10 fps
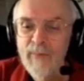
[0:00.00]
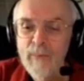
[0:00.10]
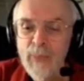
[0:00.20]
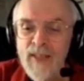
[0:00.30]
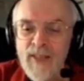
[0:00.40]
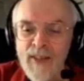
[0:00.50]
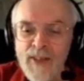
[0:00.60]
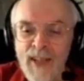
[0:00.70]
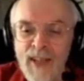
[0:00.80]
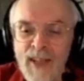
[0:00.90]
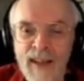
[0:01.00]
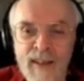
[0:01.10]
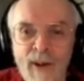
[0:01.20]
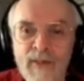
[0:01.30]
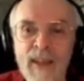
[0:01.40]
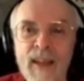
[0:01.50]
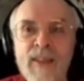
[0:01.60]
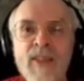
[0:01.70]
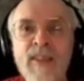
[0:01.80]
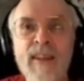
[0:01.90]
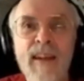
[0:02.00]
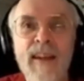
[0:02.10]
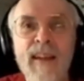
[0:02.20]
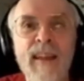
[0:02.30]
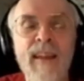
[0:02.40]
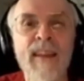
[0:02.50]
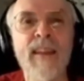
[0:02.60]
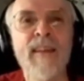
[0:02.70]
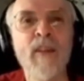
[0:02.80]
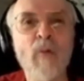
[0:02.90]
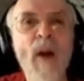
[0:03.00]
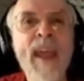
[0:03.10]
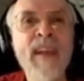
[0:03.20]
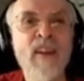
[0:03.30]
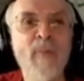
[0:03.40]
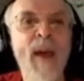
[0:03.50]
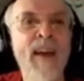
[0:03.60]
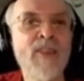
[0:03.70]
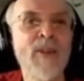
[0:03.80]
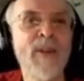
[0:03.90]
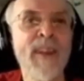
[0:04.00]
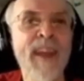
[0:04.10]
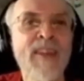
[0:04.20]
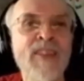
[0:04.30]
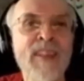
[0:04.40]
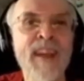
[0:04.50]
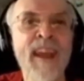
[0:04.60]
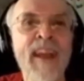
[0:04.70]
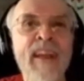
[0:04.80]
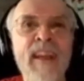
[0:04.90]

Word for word: please understand in all of this, the rank of master in the SCA